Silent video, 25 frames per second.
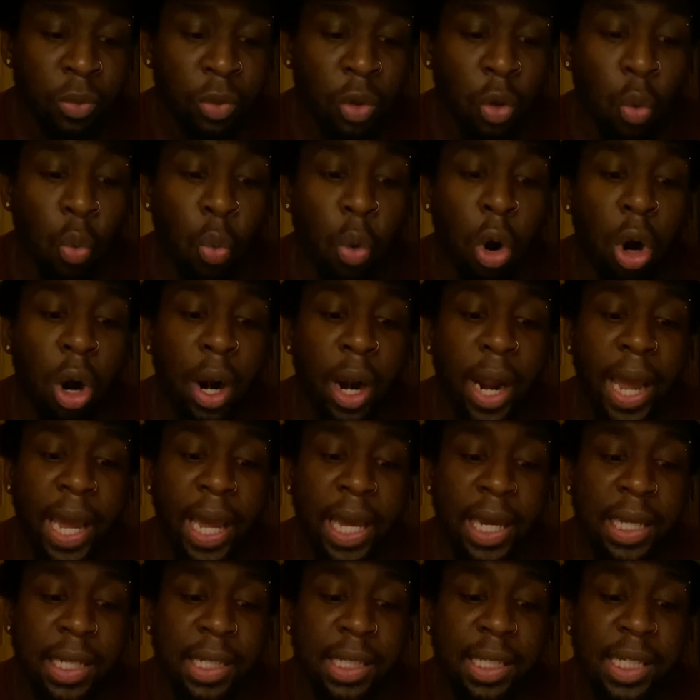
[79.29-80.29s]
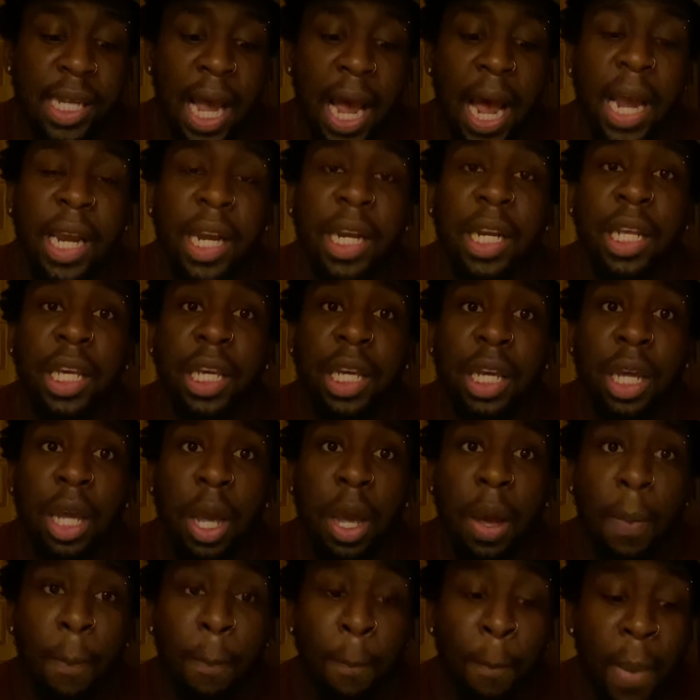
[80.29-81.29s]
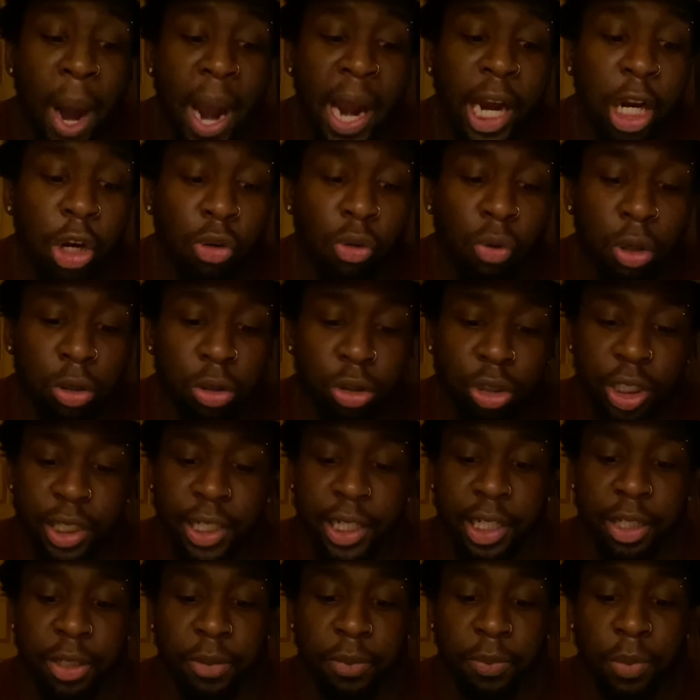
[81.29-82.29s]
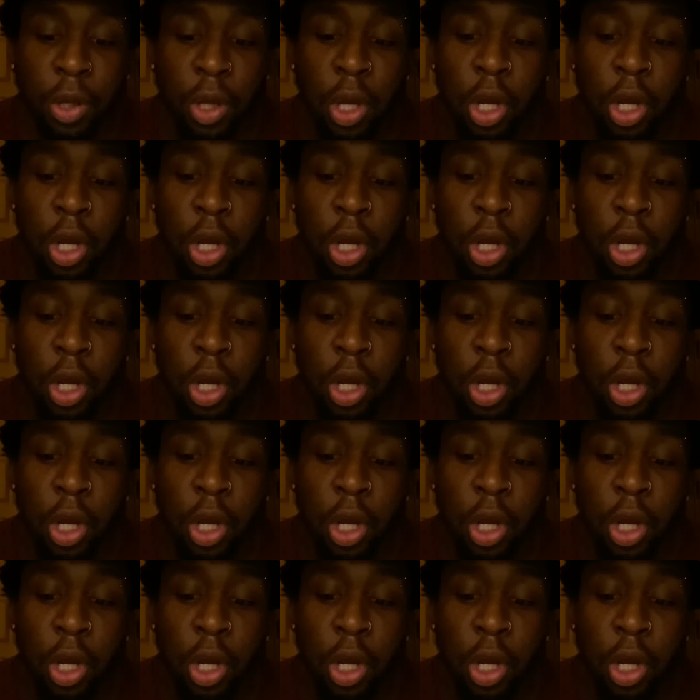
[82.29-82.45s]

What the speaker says: were a tiny microchip